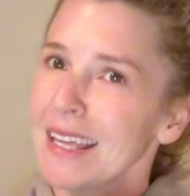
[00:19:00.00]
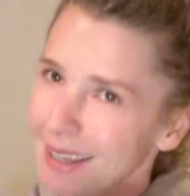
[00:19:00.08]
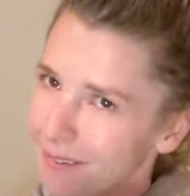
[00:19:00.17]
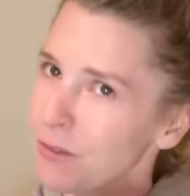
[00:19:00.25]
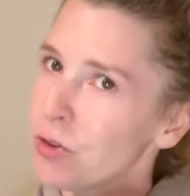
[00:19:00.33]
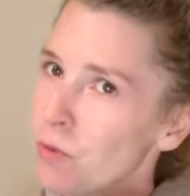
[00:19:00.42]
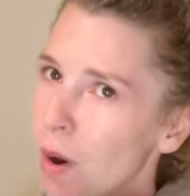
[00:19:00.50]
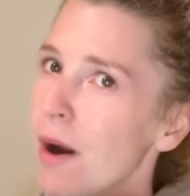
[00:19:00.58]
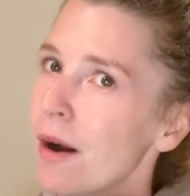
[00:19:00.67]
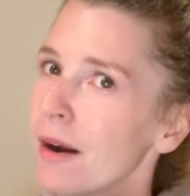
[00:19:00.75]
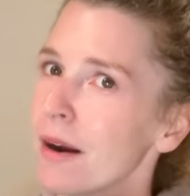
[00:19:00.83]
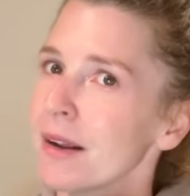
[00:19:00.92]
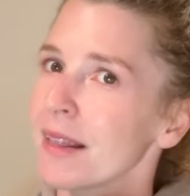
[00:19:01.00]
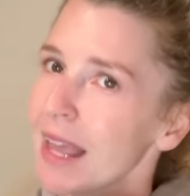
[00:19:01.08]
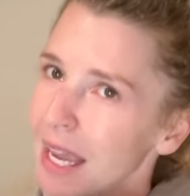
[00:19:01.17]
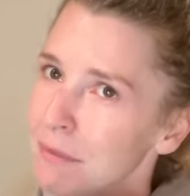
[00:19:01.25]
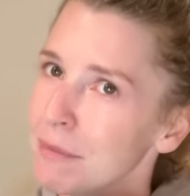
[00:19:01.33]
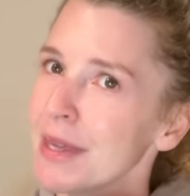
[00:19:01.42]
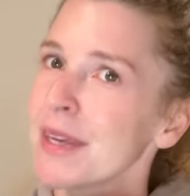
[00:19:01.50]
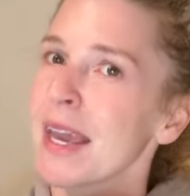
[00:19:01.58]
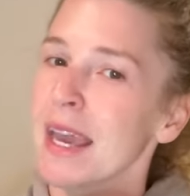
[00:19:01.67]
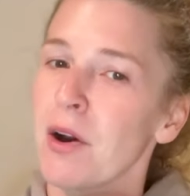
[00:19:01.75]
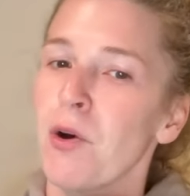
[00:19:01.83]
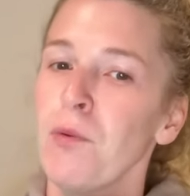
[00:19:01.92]
if you are, like me,
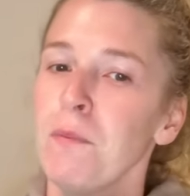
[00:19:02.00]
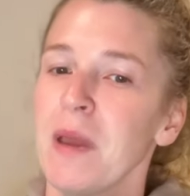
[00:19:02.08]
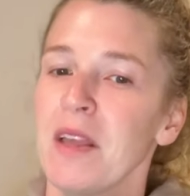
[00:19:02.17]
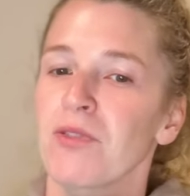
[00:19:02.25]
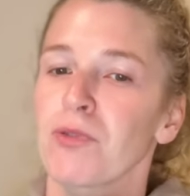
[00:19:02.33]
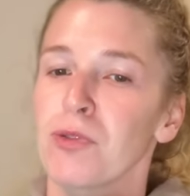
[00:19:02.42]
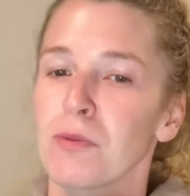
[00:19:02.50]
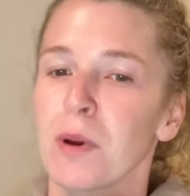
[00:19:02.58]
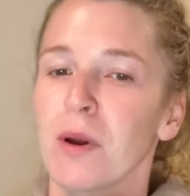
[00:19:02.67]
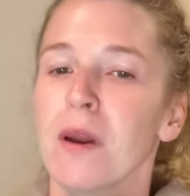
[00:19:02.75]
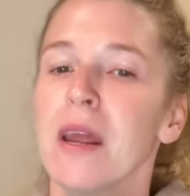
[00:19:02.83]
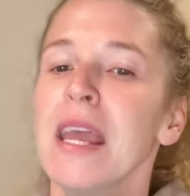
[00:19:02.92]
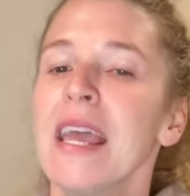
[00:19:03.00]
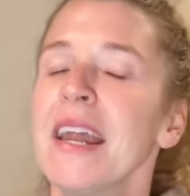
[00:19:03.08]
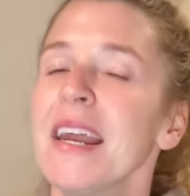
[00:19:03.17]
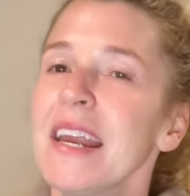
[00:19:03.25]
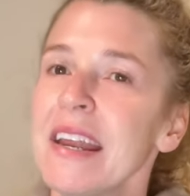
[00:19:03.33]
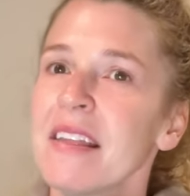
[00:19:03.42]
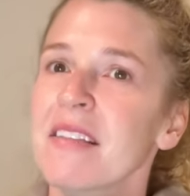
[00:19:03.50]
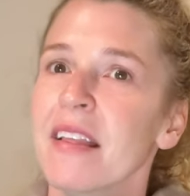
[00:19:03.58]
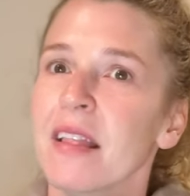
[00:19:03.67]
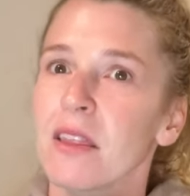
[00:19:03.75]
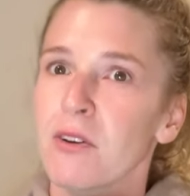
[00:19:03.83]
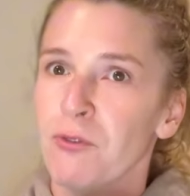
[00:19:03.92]
a home-based groomer, and it is the
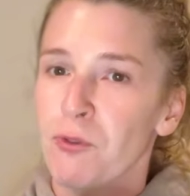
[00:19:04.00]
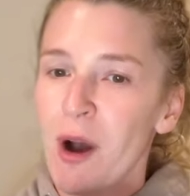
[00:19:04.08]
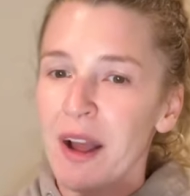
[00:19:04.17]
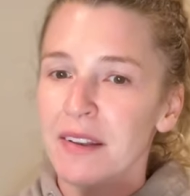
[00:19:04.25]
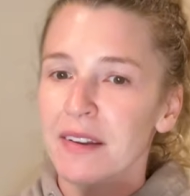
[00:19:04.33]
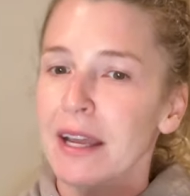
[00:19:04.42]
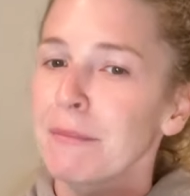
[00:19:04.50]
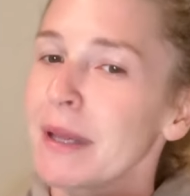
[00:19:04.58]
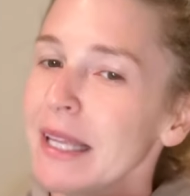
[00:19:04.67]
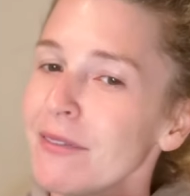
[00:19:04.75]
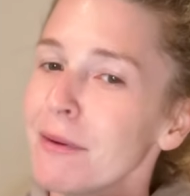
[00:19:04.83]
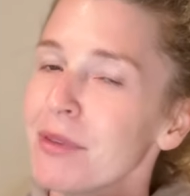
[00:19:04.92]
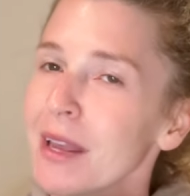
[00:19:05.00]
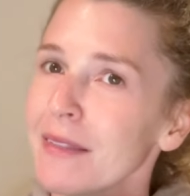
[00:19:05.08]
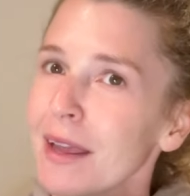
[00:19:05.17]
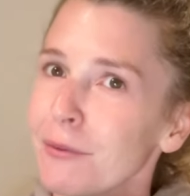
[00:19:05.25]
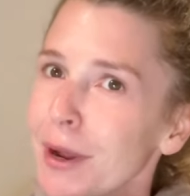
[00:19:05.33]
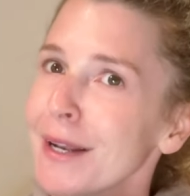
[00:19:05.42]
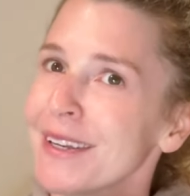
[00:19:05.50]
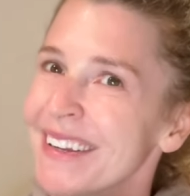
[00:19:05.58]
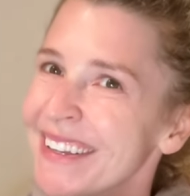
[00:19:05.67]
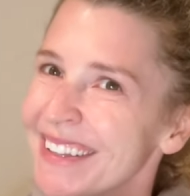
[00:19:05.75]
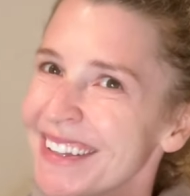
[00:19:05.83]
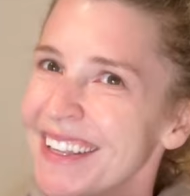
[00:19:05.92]
Lavoie, I believe I'm saying that right,
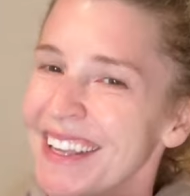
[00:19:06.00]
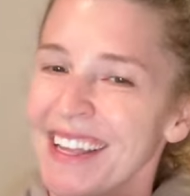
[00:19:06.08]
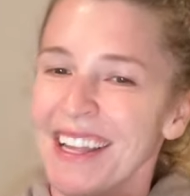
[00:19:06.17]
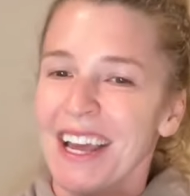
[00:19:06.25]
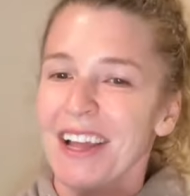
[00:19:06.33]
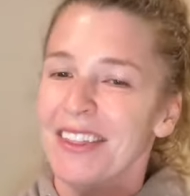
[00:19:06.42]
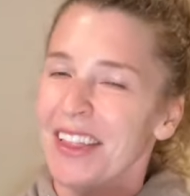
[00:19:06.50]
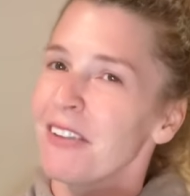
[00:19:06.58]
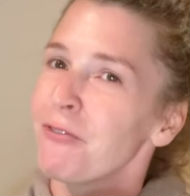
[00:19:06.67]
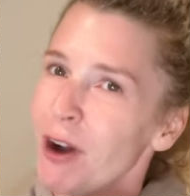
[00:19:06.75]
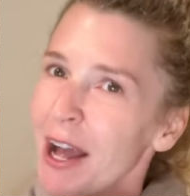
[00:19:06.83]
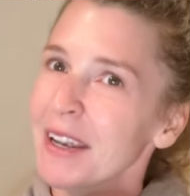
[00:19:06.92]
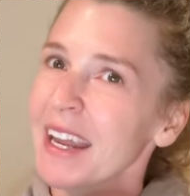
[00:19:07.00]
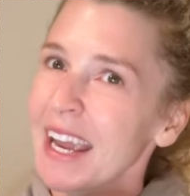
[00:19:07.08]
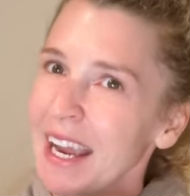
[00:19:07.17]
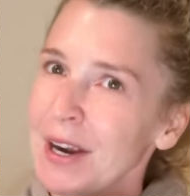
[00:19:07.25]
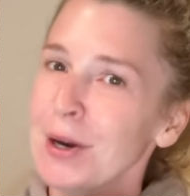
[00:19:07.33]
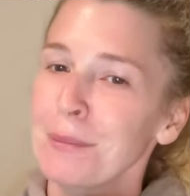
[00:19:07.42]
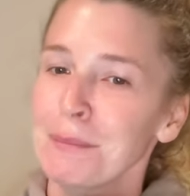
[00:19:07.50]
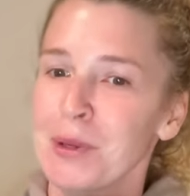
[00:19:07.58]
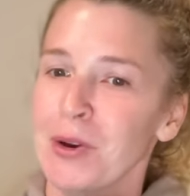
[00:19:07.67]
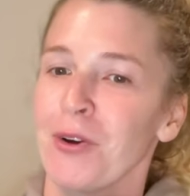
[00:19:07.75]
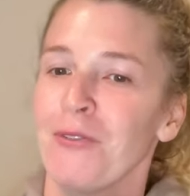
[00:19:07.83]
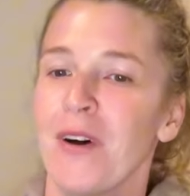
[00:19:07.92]
Lavoie air
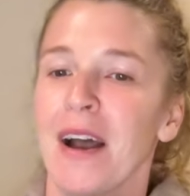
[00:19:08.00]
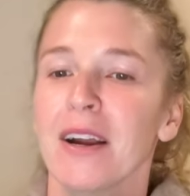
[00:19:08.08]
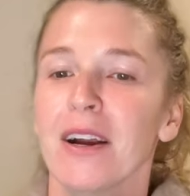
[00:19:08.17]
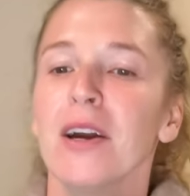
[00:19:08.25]
purifier,